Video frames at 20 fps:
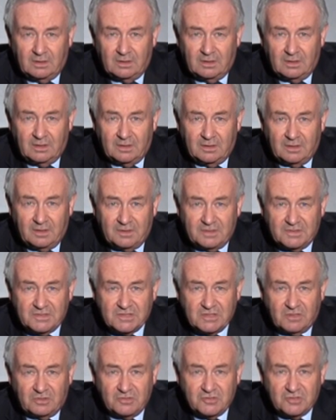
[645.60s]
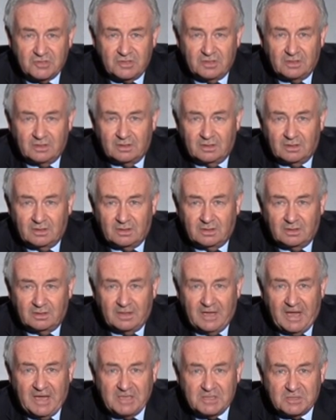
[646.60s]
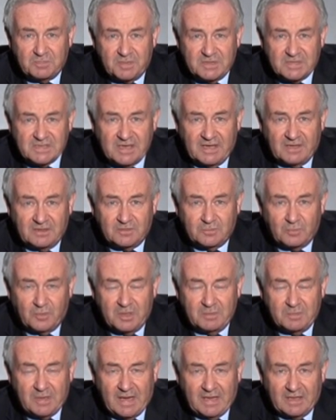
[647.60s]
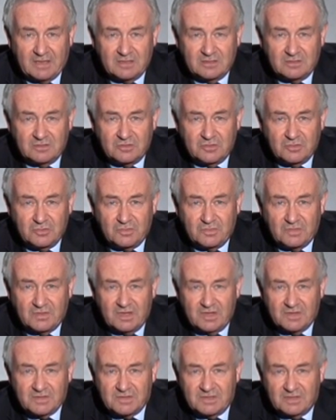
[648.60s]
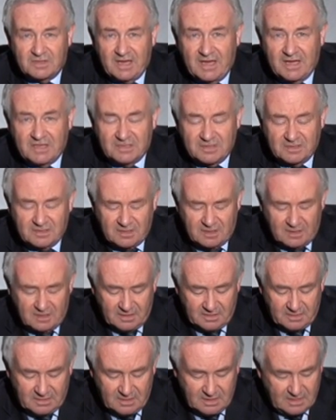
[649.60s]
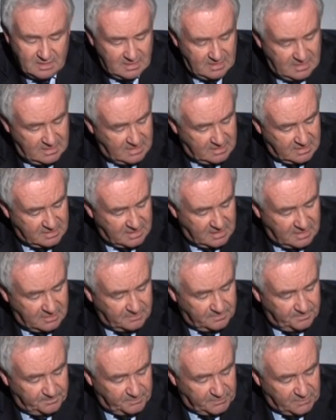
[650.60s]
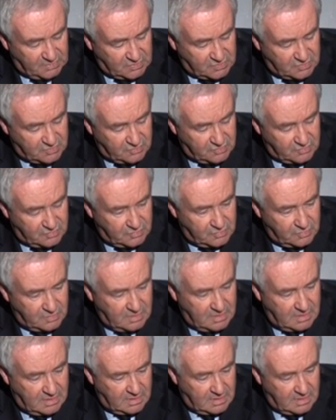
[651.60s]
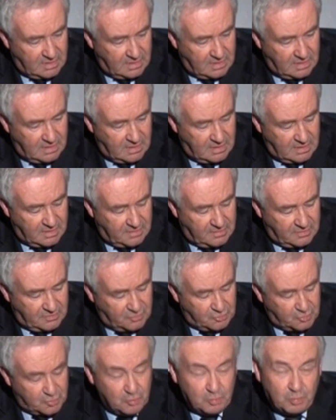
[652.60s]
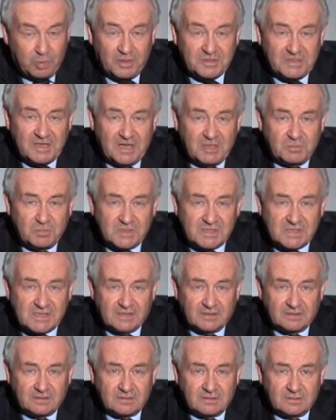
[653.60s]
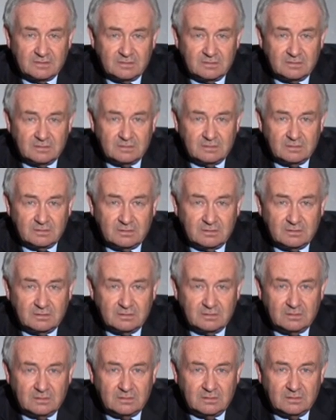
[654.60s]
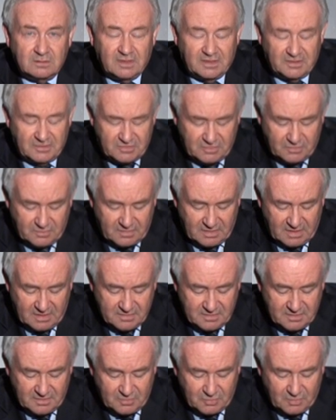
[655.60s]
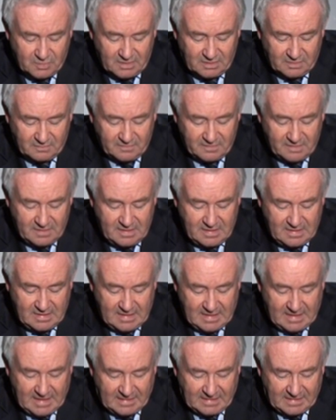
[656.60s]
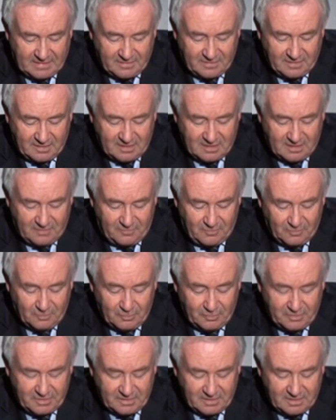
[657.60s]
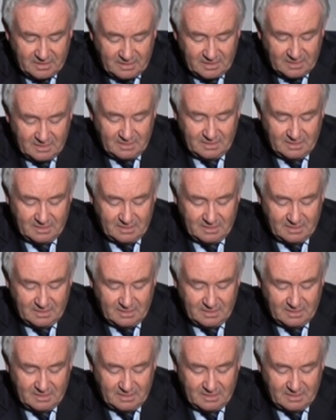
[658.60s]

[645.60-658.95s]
an astonishing 8% way back in 2008 and 9 down to 2.8% in 2012. And I think if you look at the